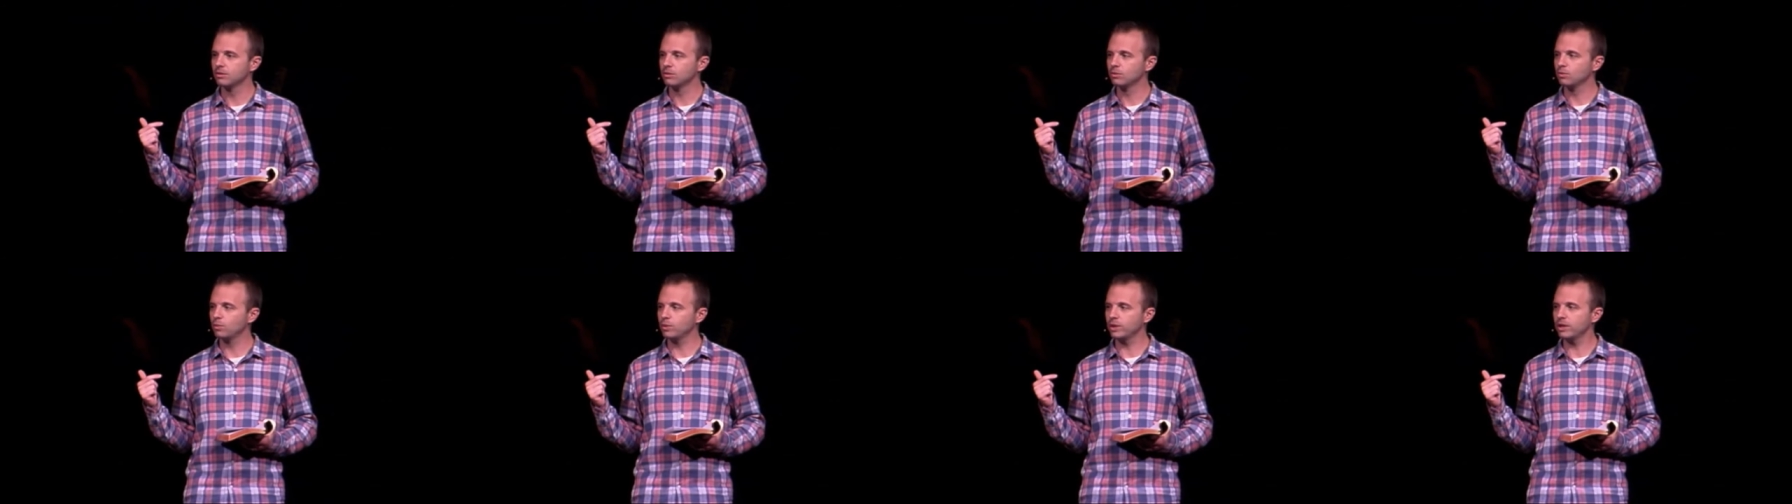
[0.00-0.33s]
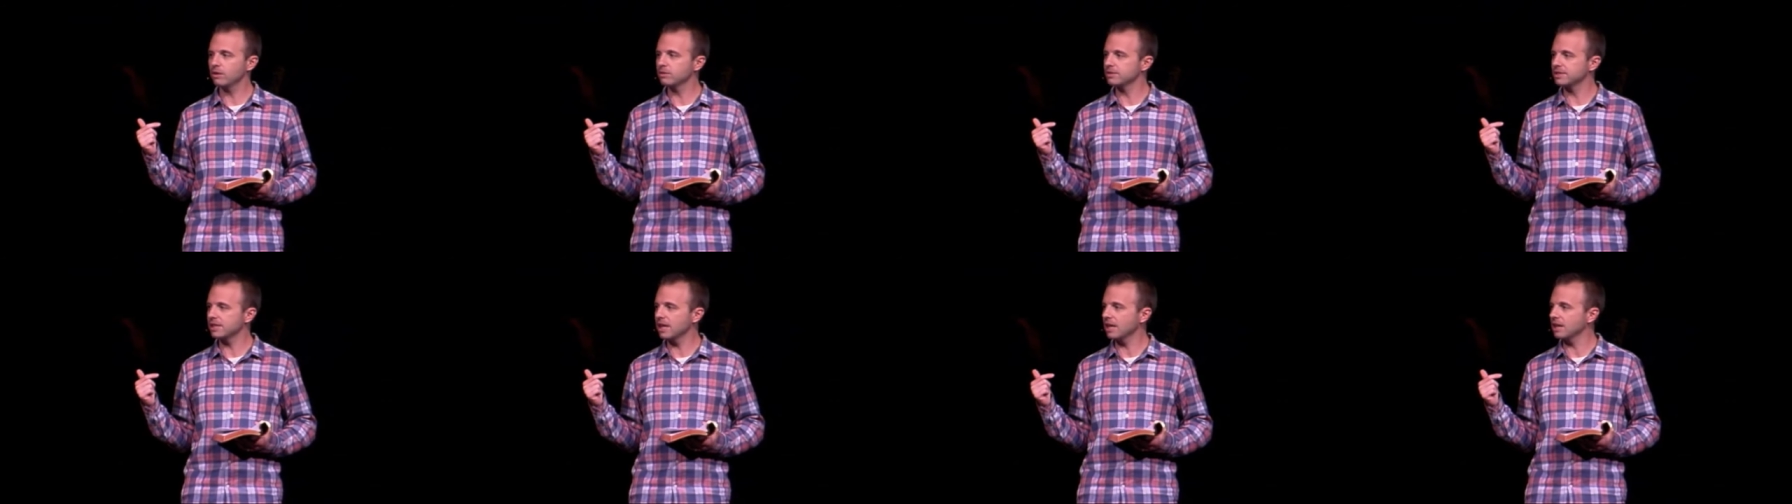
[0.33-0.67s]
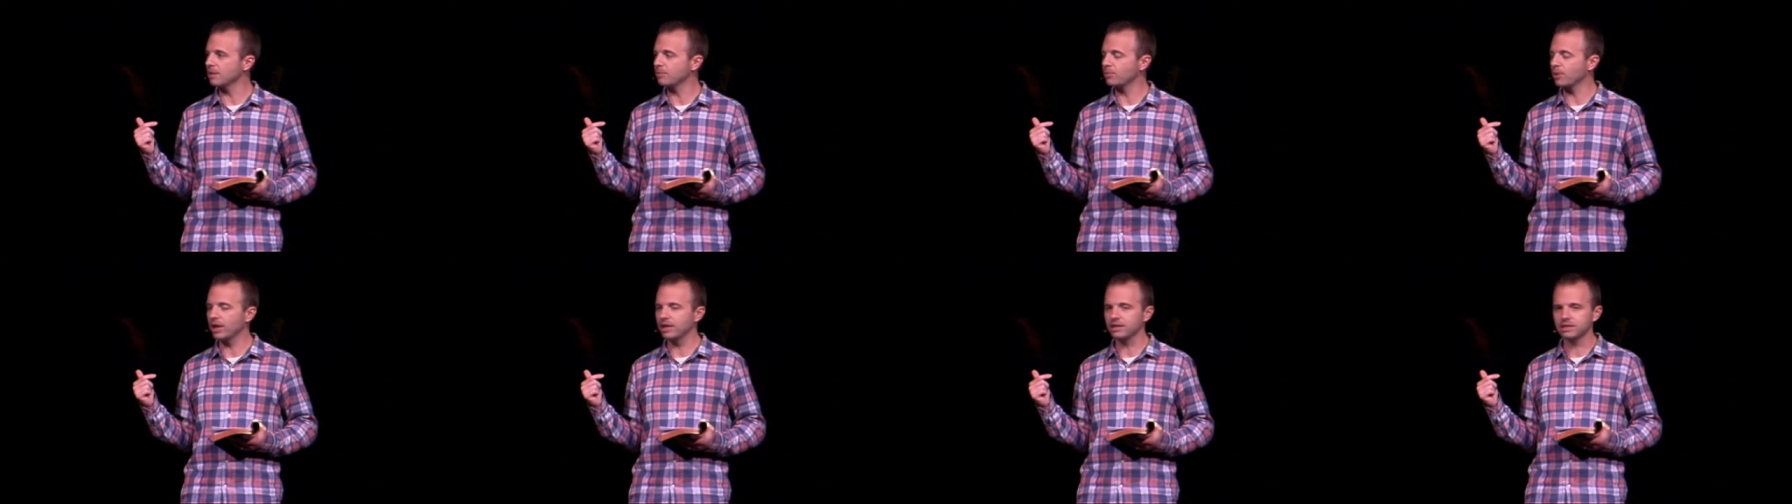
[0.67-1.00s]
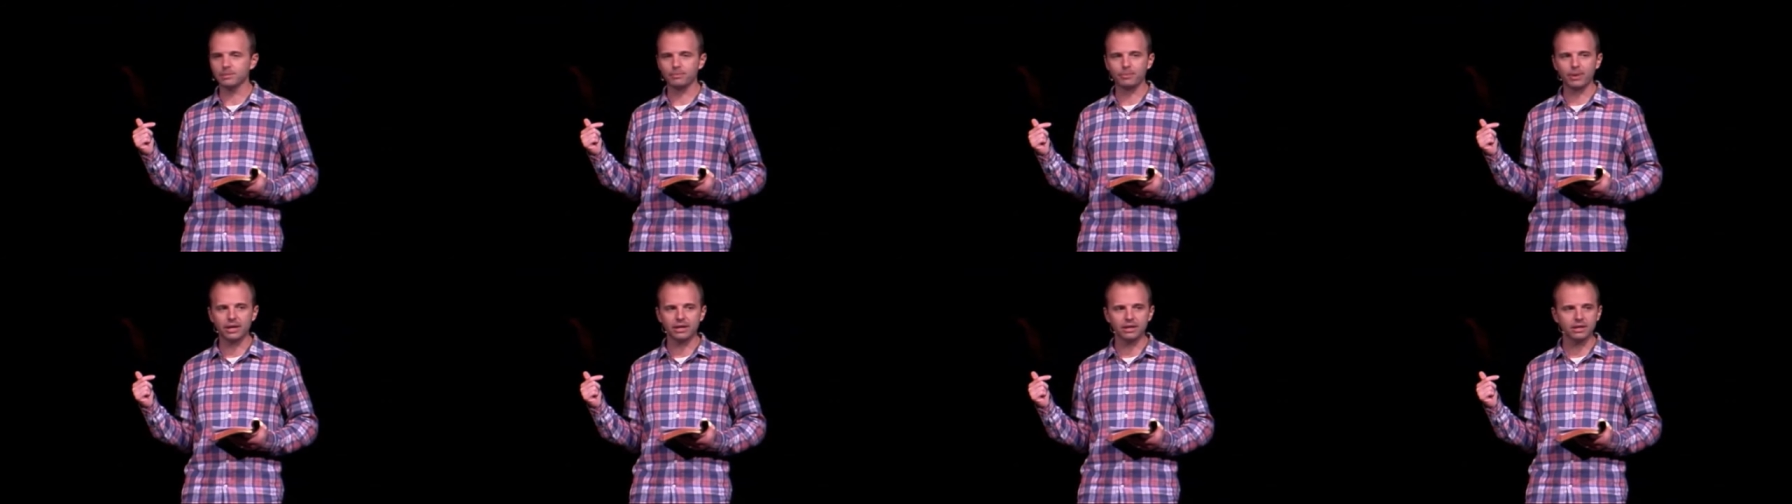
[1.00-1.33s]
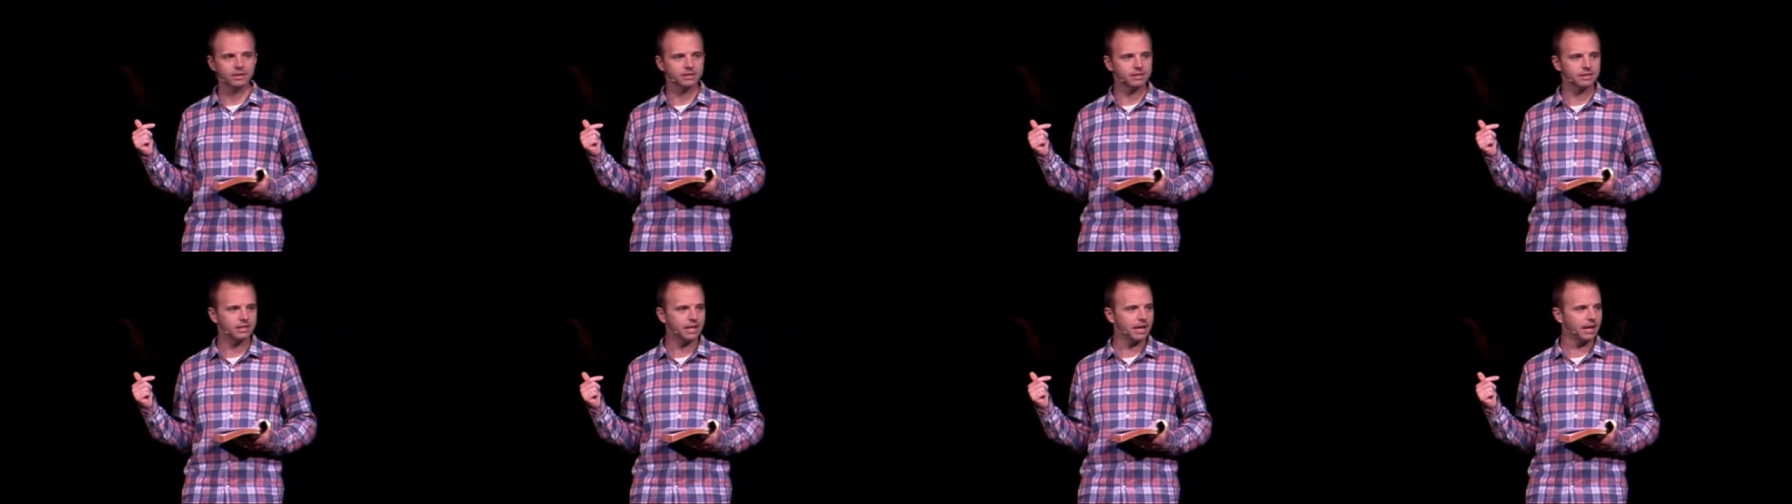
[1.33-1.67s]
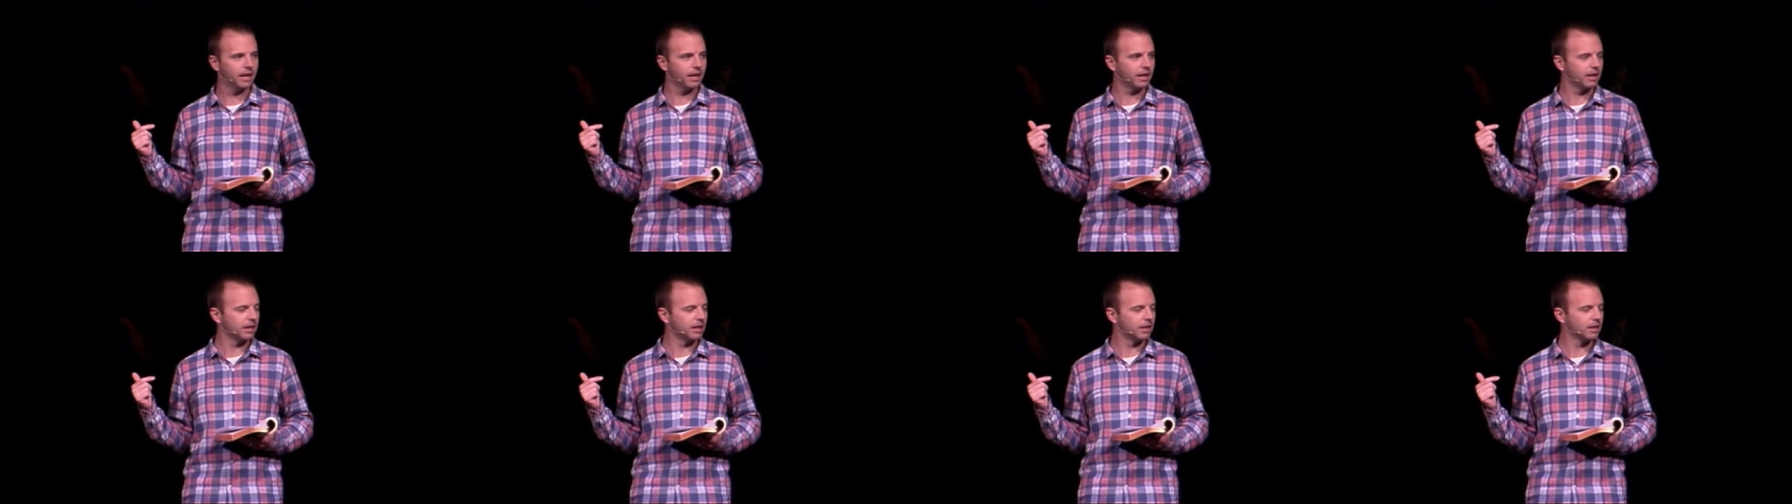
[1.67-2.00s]
We don't celebrate Dependence
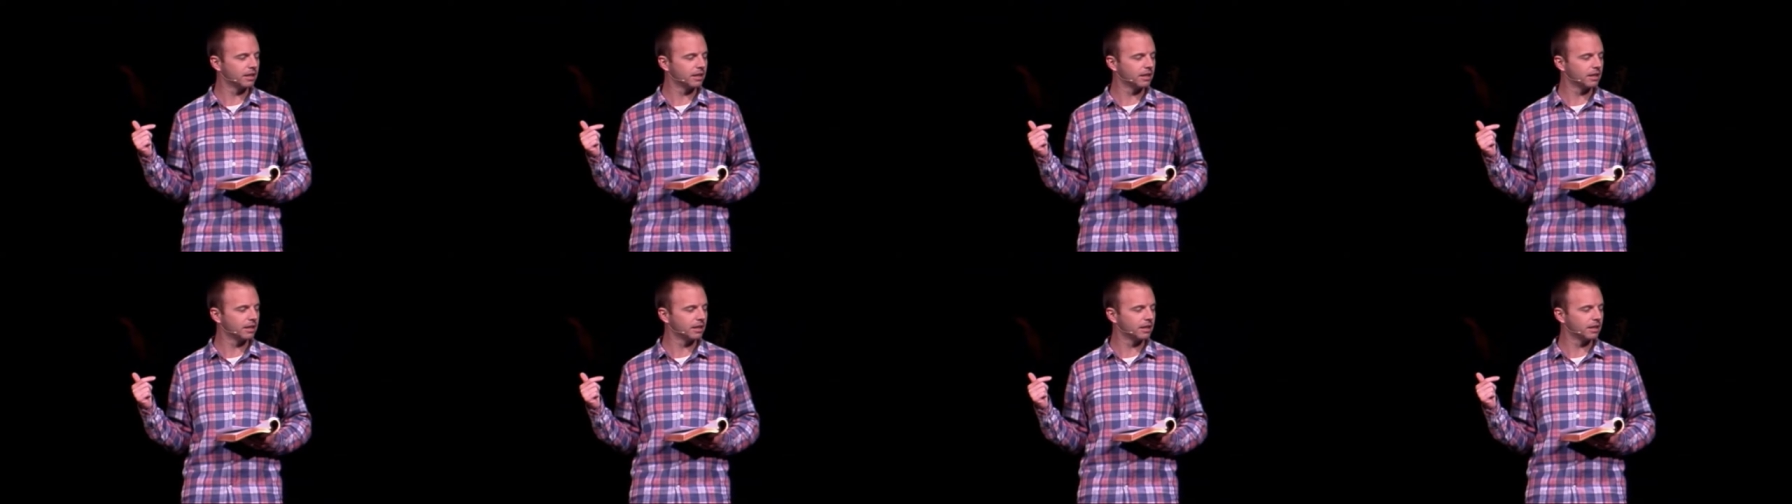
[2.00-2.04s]
Day.